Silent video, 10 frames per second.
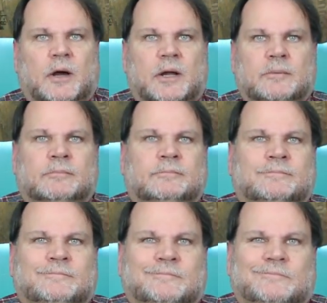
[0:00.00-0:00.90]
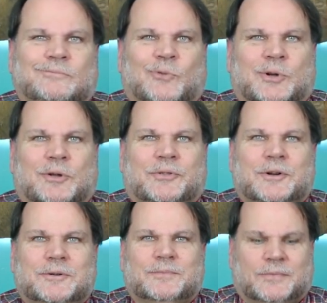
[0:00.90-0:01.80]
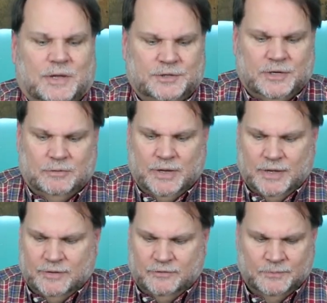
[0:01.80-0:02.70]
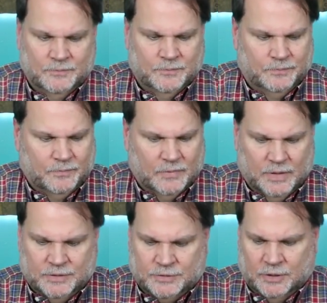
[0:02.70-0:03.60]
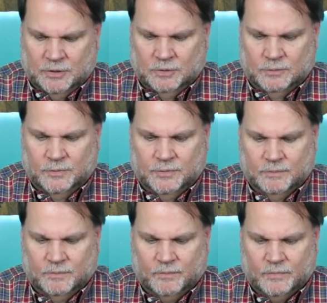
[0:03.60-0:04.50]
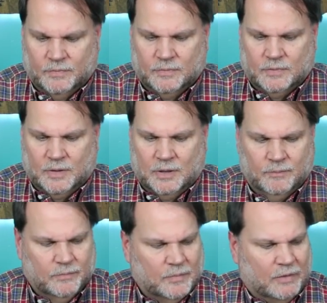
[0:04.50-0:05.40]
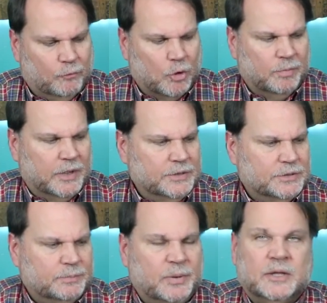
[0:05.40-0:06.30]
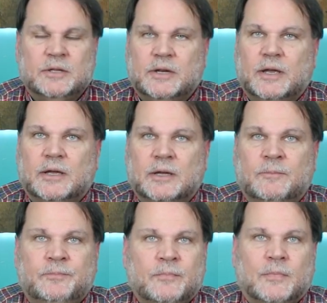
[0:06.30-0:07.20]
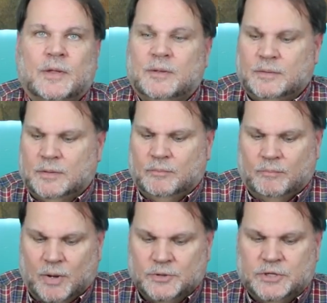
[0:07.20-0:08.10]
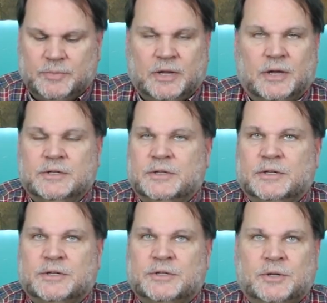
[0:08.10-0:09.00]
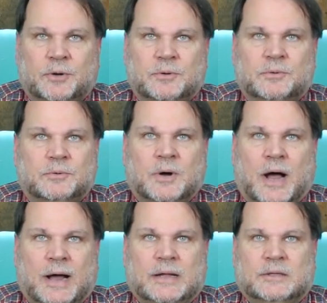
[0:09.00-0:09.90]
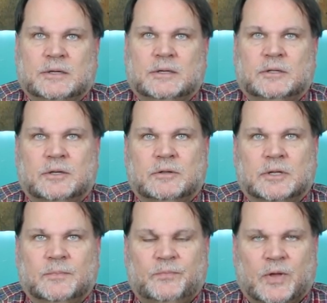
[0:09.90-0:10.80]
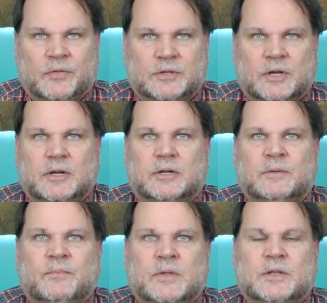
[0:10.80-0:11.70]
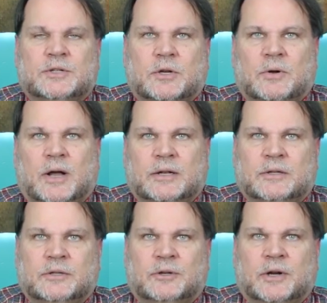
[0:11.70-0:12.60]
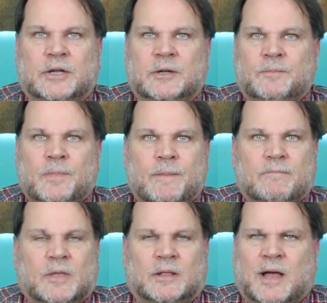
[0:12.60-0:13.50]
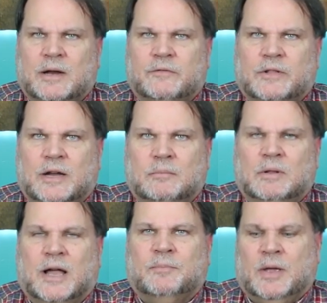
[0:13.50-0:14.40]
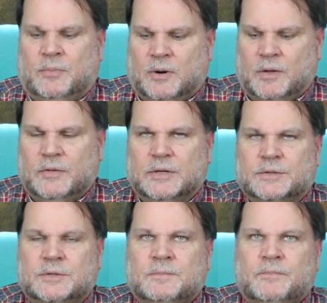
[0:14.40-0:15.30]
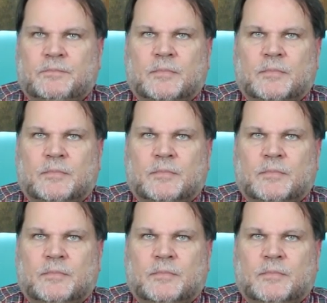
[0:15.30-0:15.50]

All right, we'll go through and see what we have. So my fourth place pick today, mostly because it's just so hot to the on the tongue, so hot to drink. A lot of black pepper on this